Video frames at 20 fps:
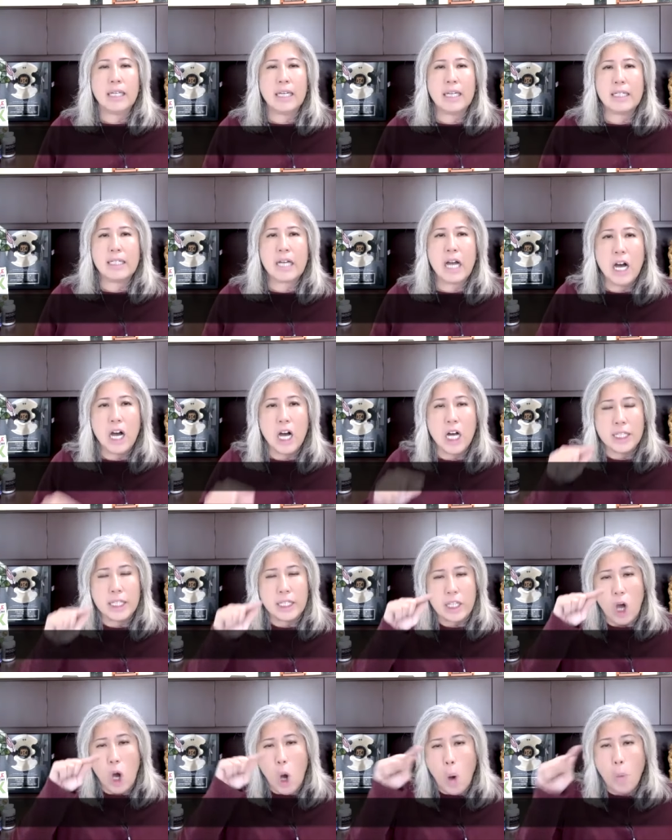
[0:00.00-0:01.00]
is
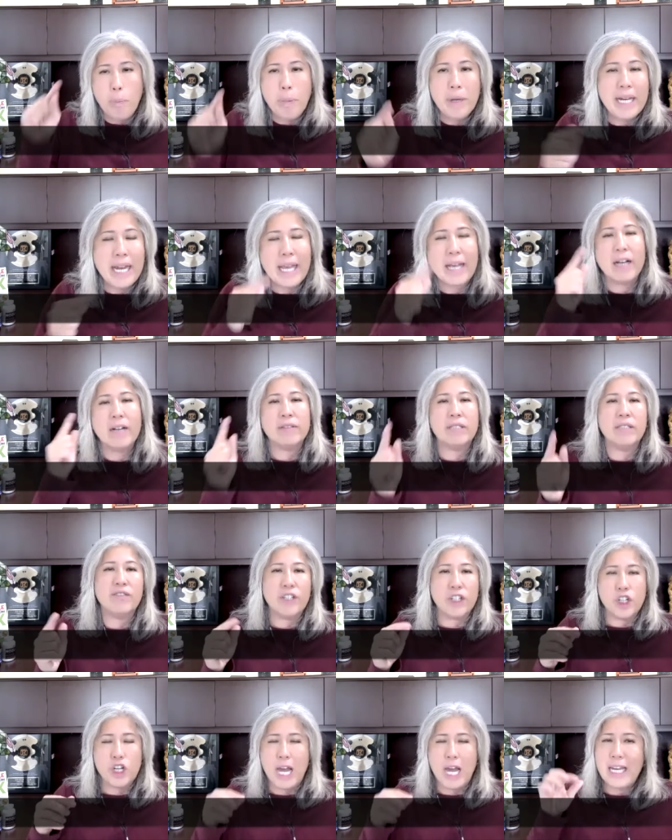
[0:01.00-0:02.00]
on the opening of the
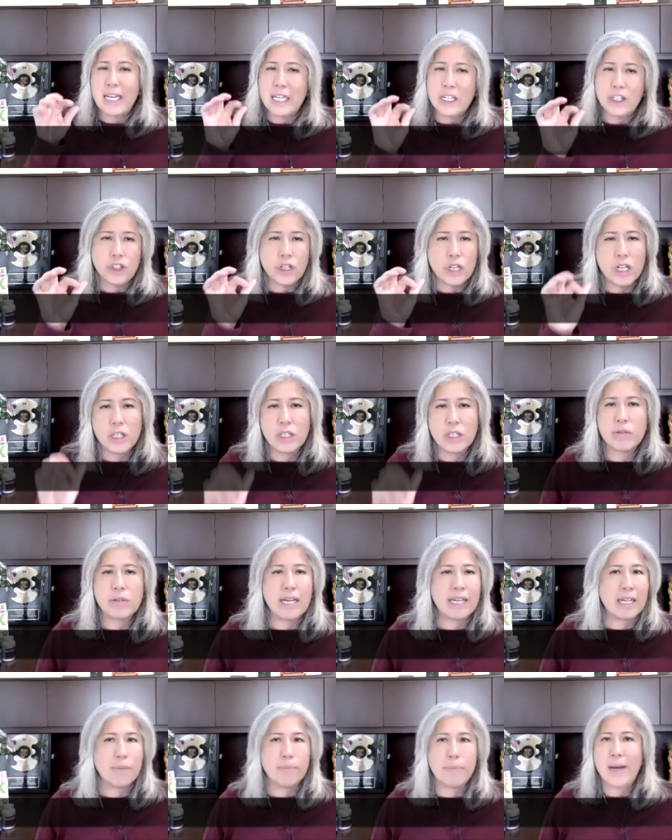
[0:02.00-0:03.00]
vagina, just
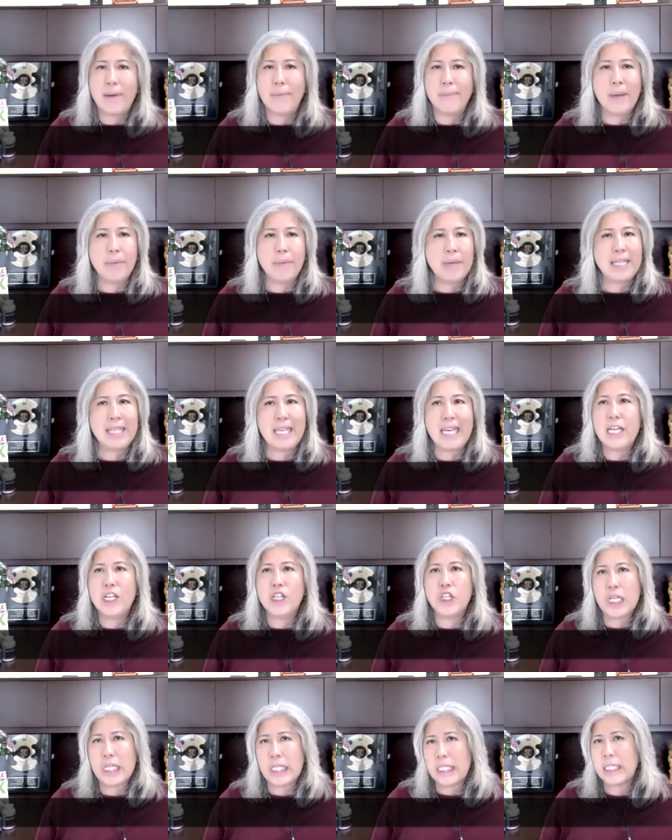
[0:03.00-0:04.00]
like about maybe an
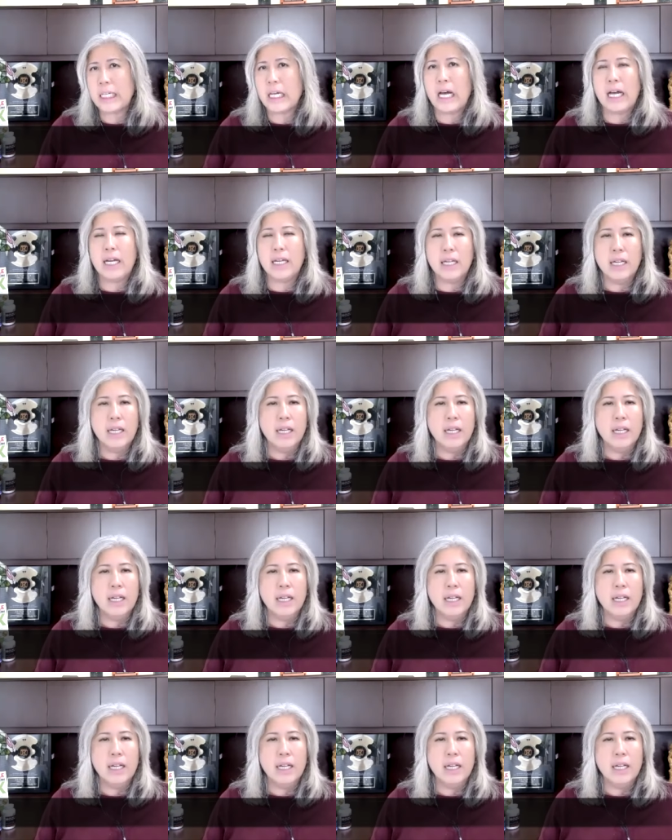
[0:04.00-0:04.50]
inch inside.